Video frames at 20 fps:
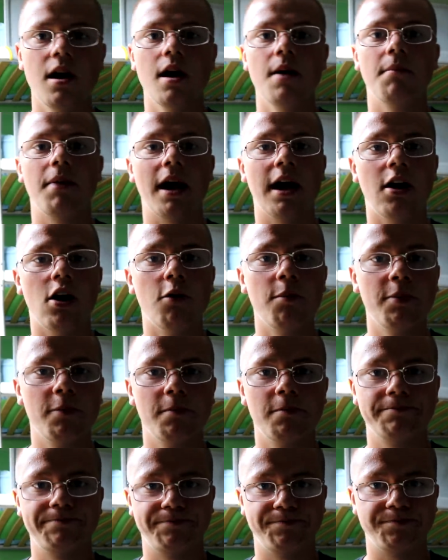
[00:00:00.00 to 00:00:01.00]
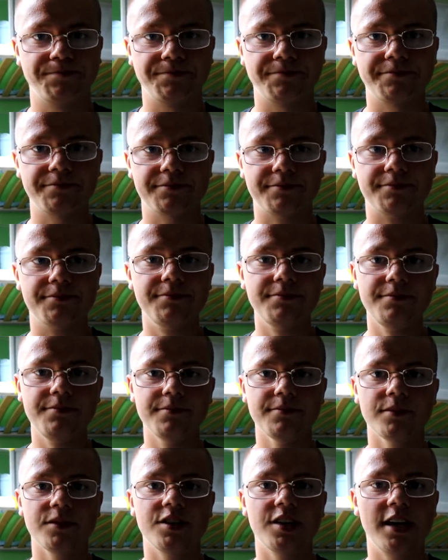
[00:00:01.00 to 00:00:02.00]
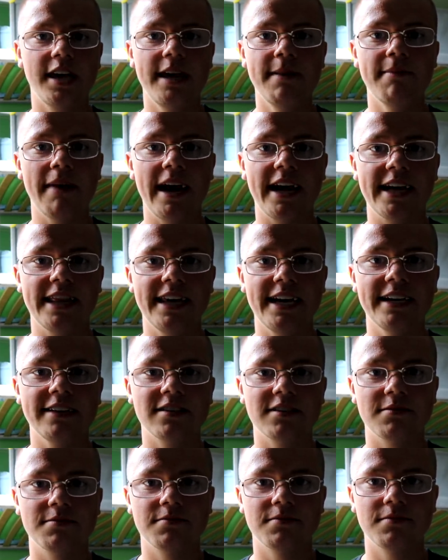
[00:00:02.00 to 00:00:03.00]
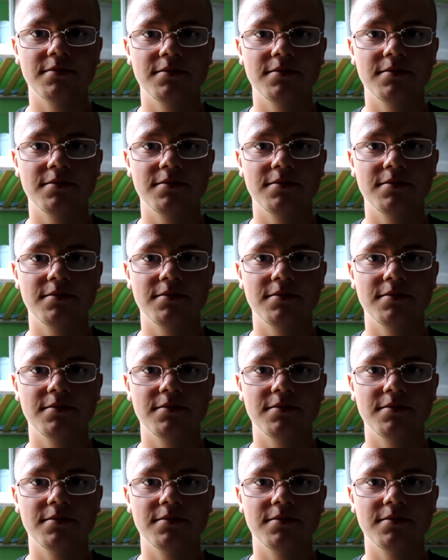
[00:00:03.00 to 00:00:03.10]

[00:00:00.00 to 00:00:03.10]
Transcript: But I hope to keep making these.